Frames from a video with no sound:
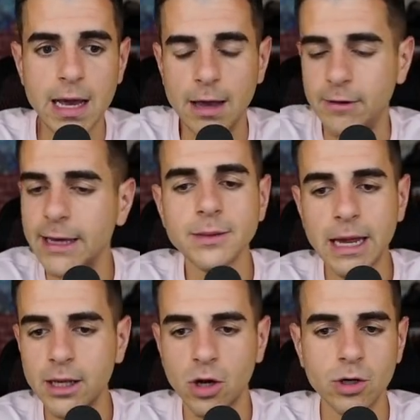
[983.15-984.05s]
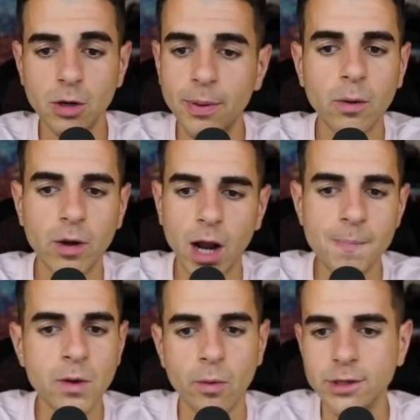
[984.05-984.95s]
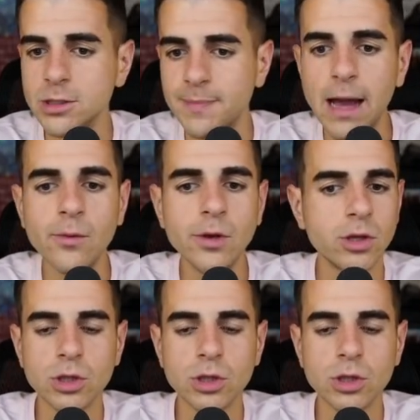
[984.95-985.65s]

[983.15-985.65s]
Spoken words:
If he ends up getting hurt, you pick one up. When it's his bye week,